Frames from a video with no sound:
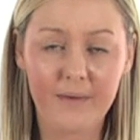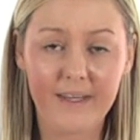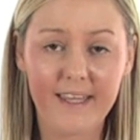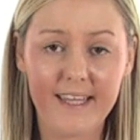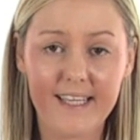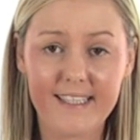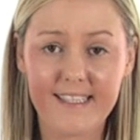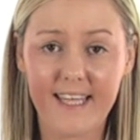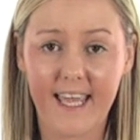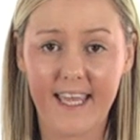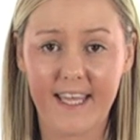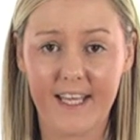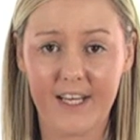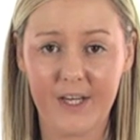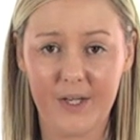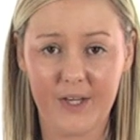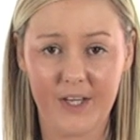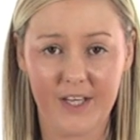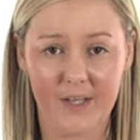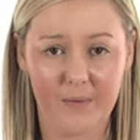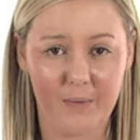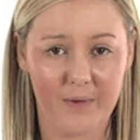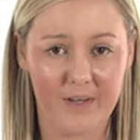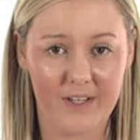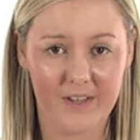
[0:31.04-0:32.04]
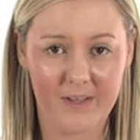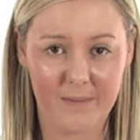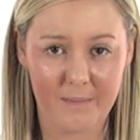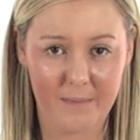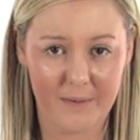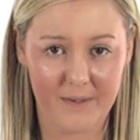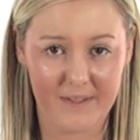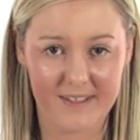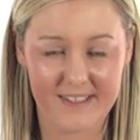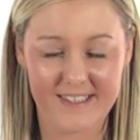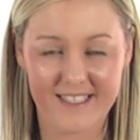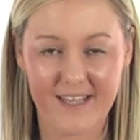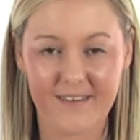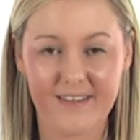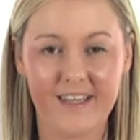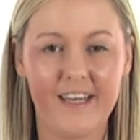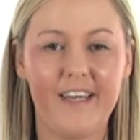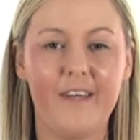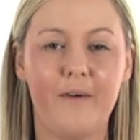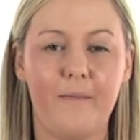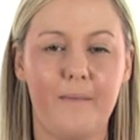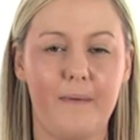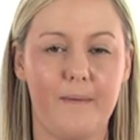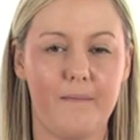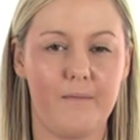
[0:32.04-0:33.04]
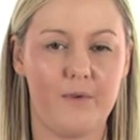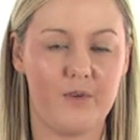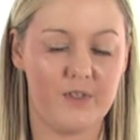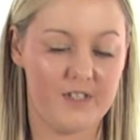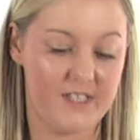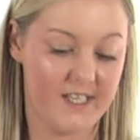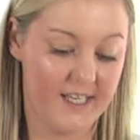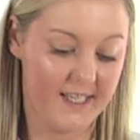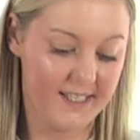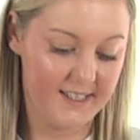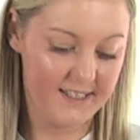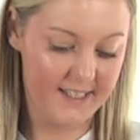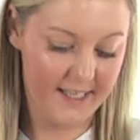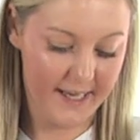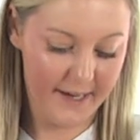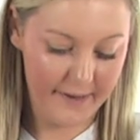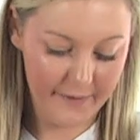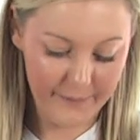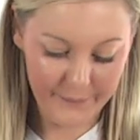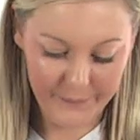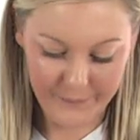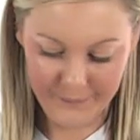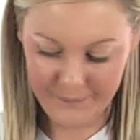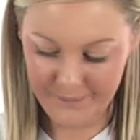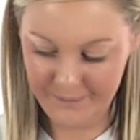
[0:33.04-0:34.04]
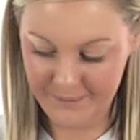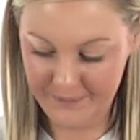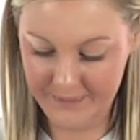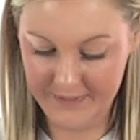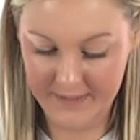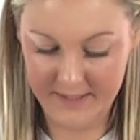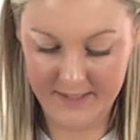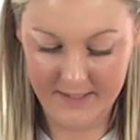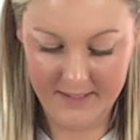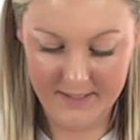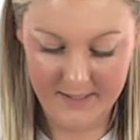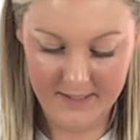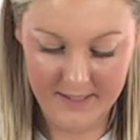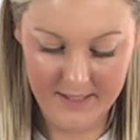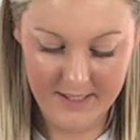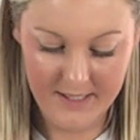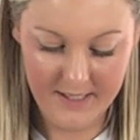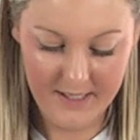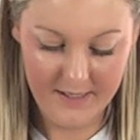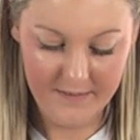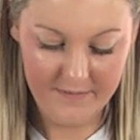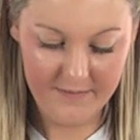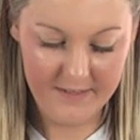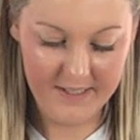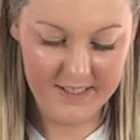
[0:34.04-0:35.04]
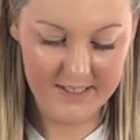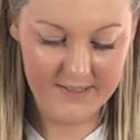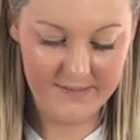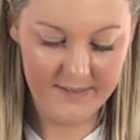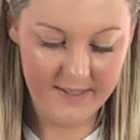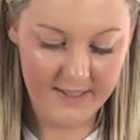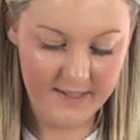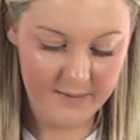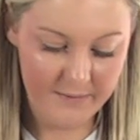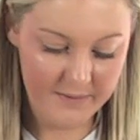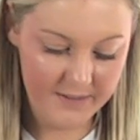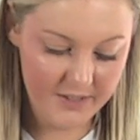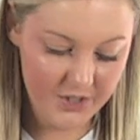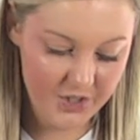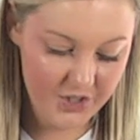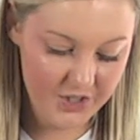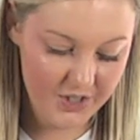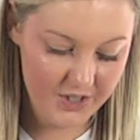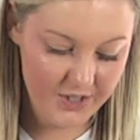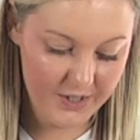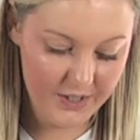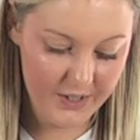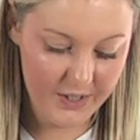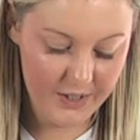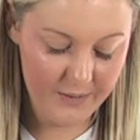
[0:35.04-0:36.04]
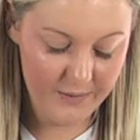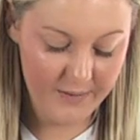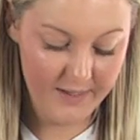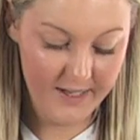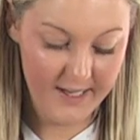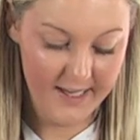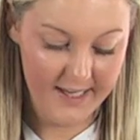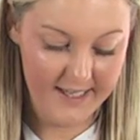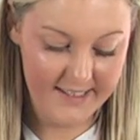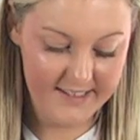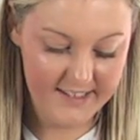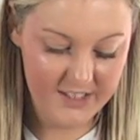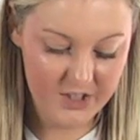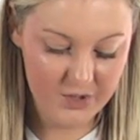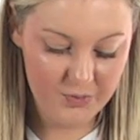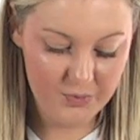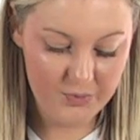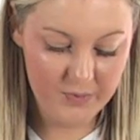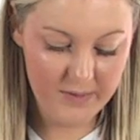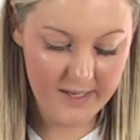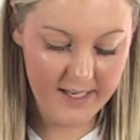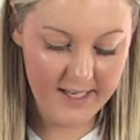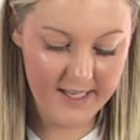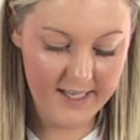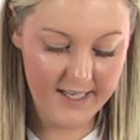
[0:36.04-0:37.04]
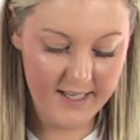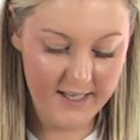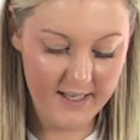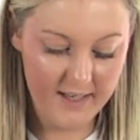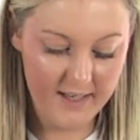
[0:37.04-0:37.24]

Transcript: We're going to take a look at one of the boots now in a little bit more detail. First thing I want to show you is this really